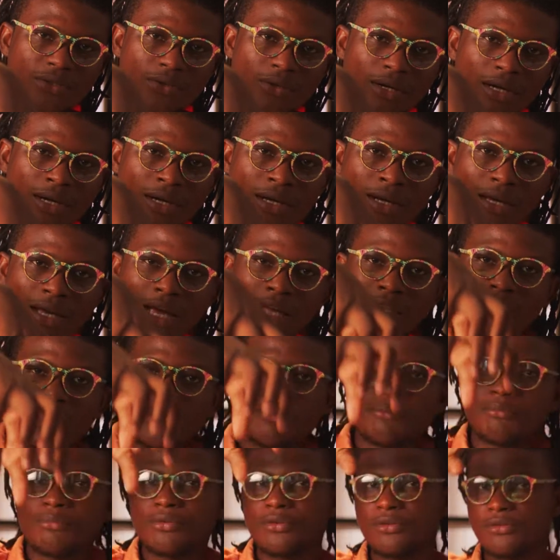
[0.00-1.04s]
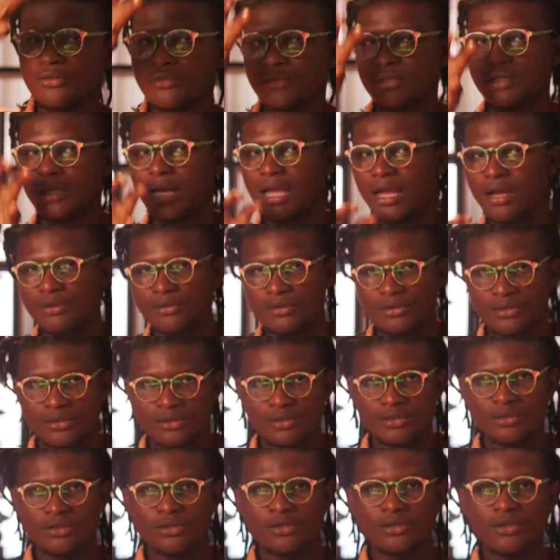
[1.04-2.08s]
to her and then pulls out
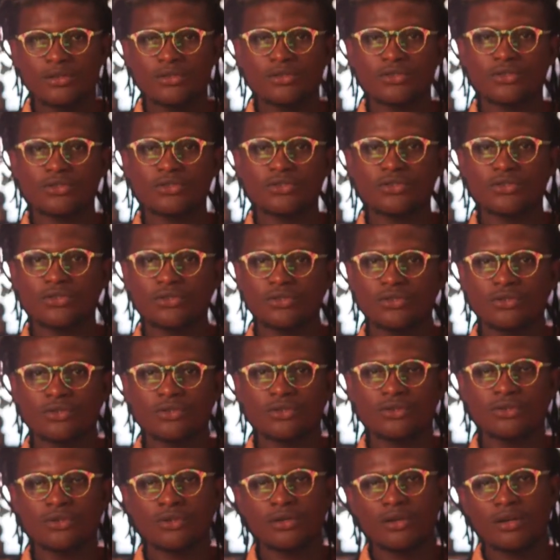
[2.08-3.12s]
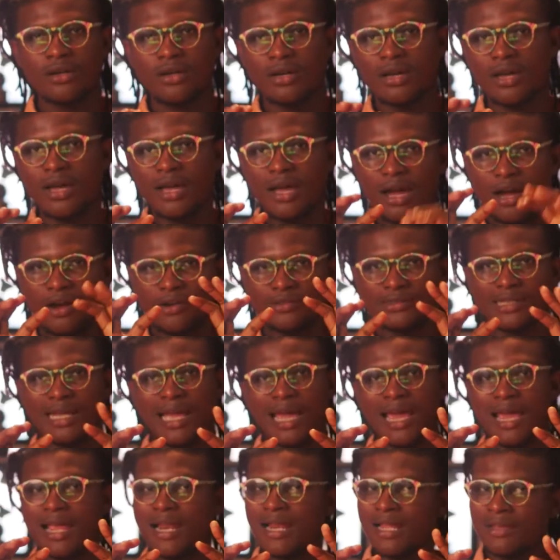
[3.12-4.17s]
to show on
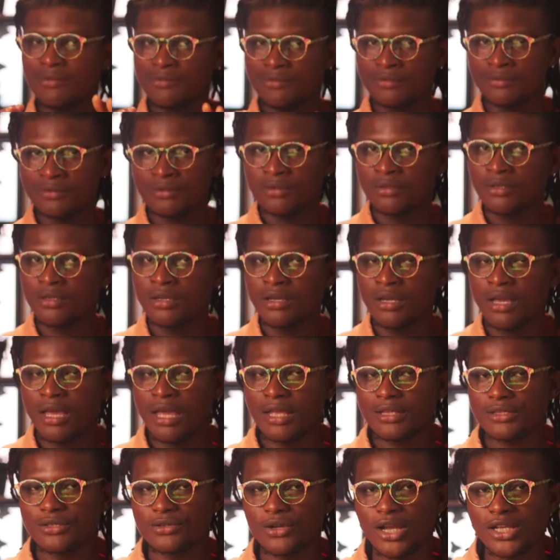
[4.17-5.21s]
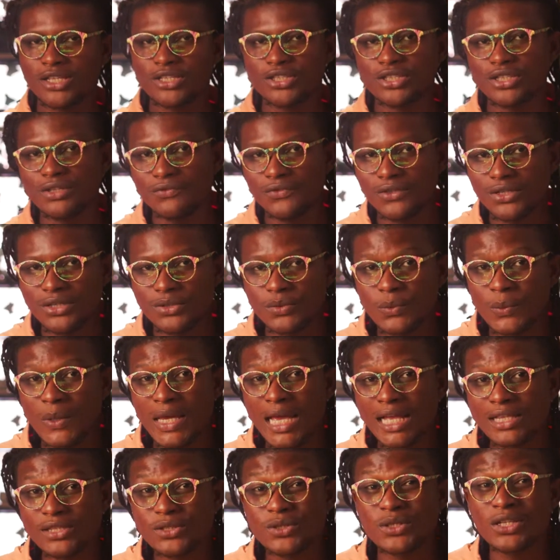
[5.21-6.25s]
eye level. And to achieve this, we
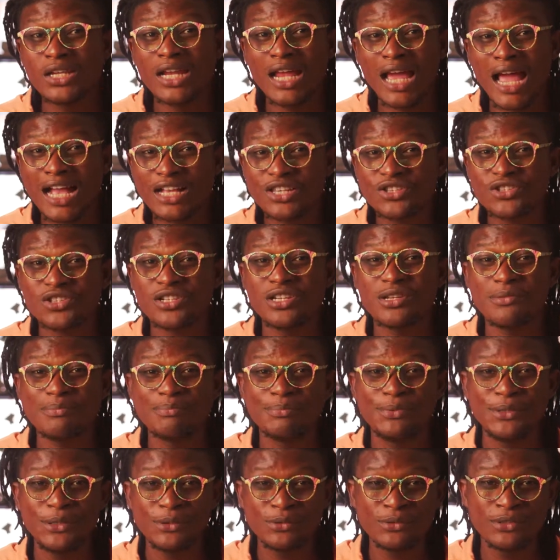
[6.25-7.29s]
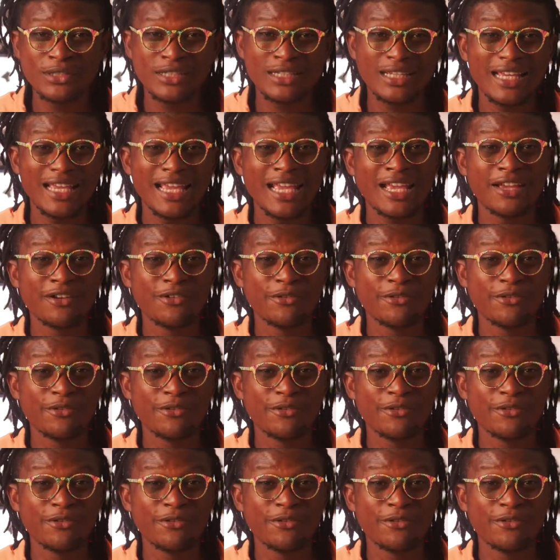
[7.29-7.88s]
had to actually build a